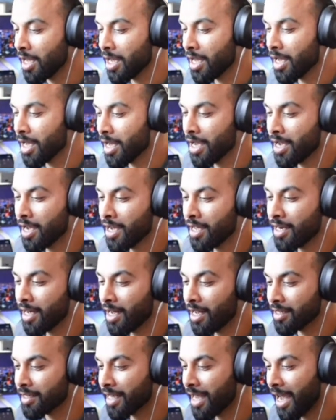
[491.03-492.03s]

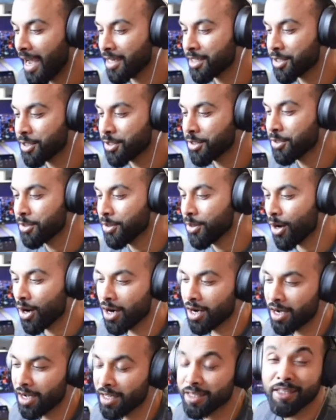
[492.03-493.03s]
and I'll catch you
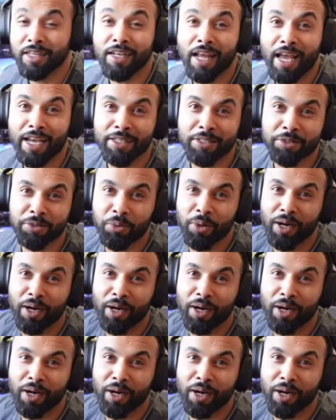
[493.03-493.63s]
on the next